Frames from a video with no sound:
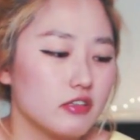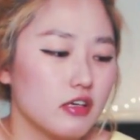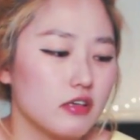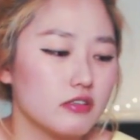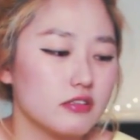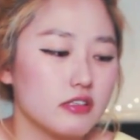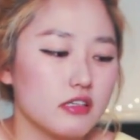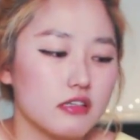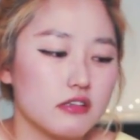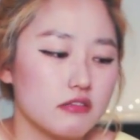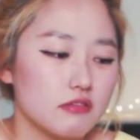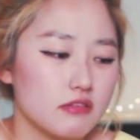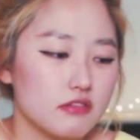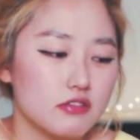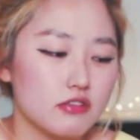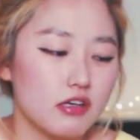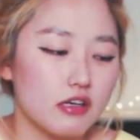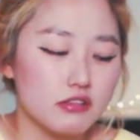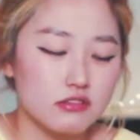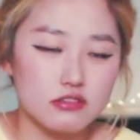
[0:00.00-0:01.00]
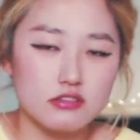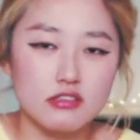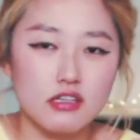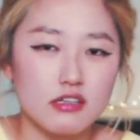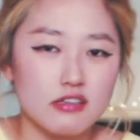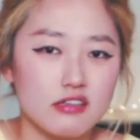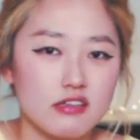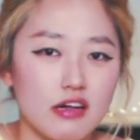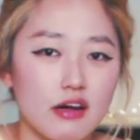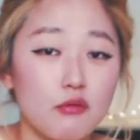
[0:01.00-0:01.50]
So I was like,
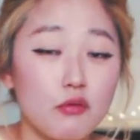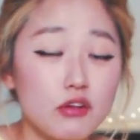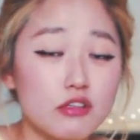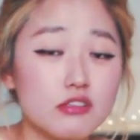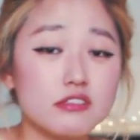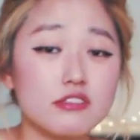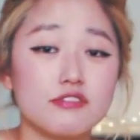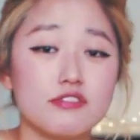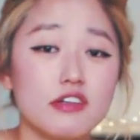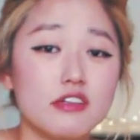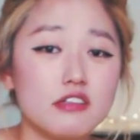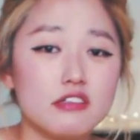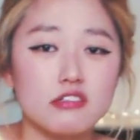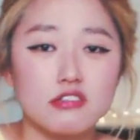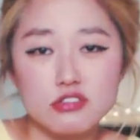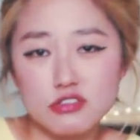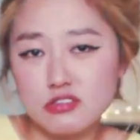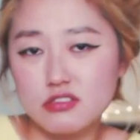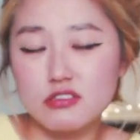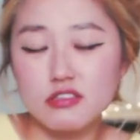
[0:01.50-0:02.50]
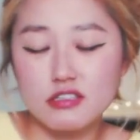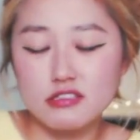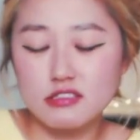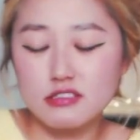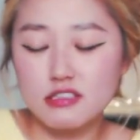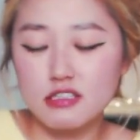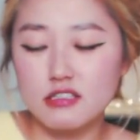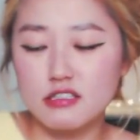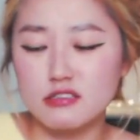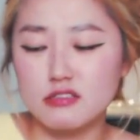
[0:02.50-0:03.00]
I wanted to defend her, but she's a
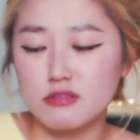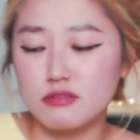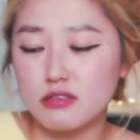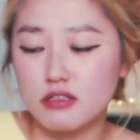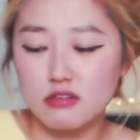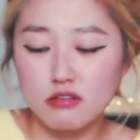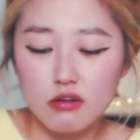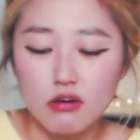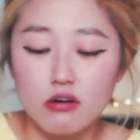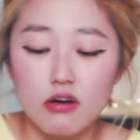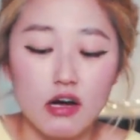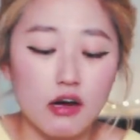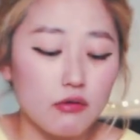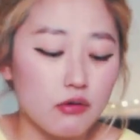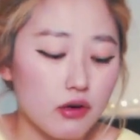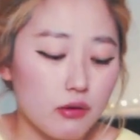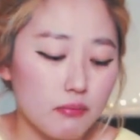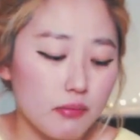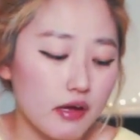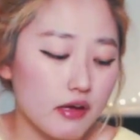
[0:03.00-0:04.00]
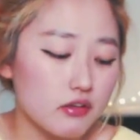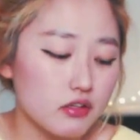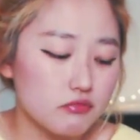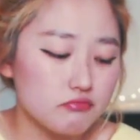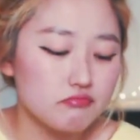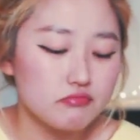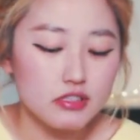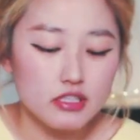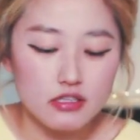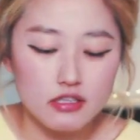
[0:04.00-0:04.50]
nice lady. So I was like, no, I will come back.
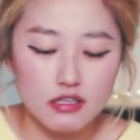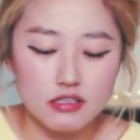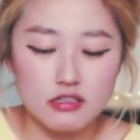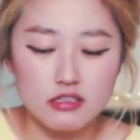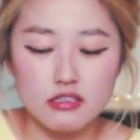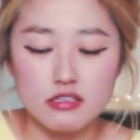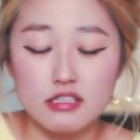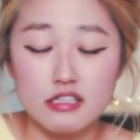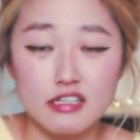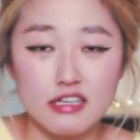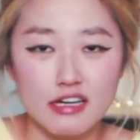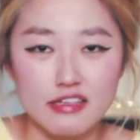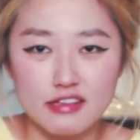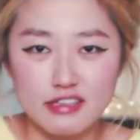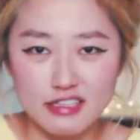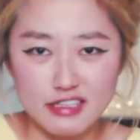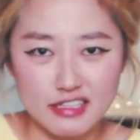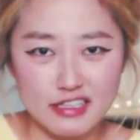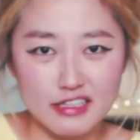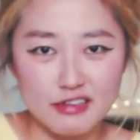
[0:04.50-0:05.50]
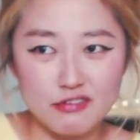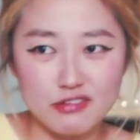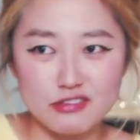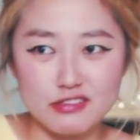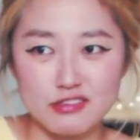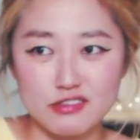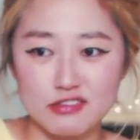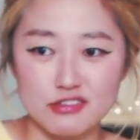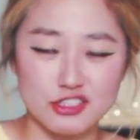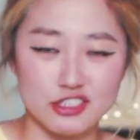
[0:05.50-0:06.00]
And then I think he
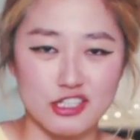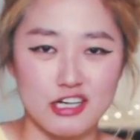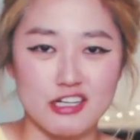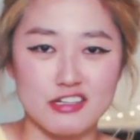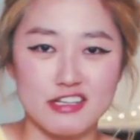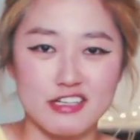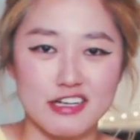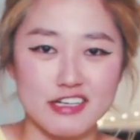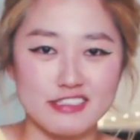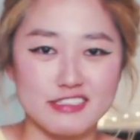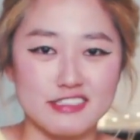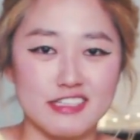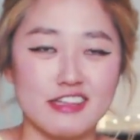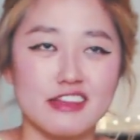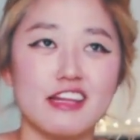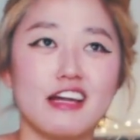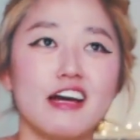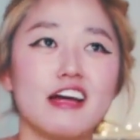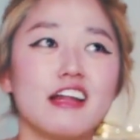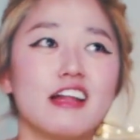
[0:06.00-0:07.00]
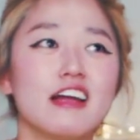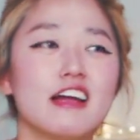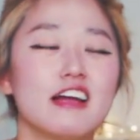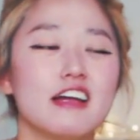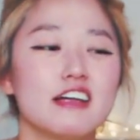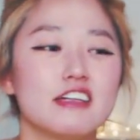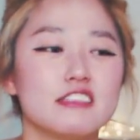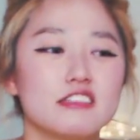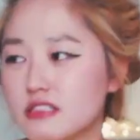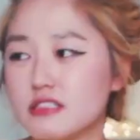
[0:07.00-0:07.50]
was a little shocked that I said
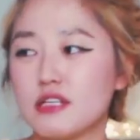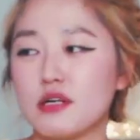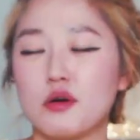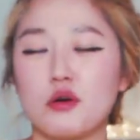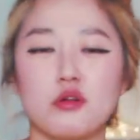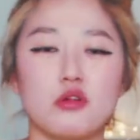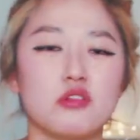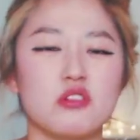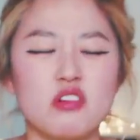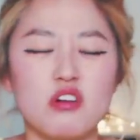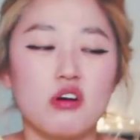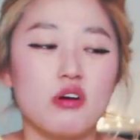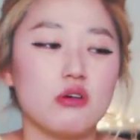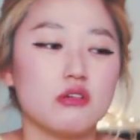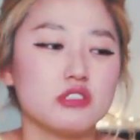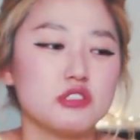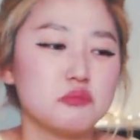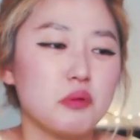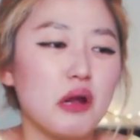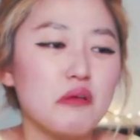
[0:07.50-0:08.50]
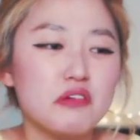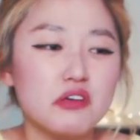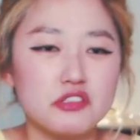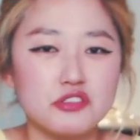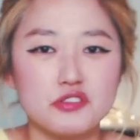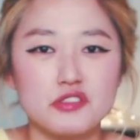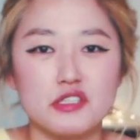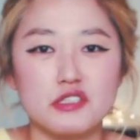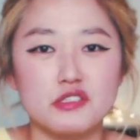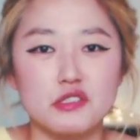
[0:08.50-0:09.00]
that. And he's like, oh no, it's
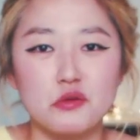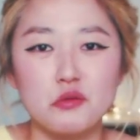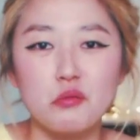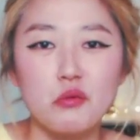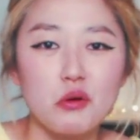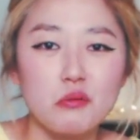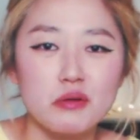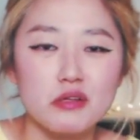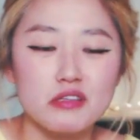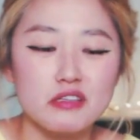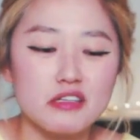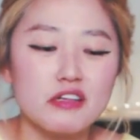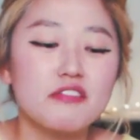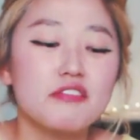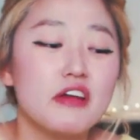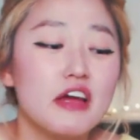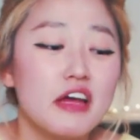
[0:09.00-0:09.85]
probably because you guys are a woman.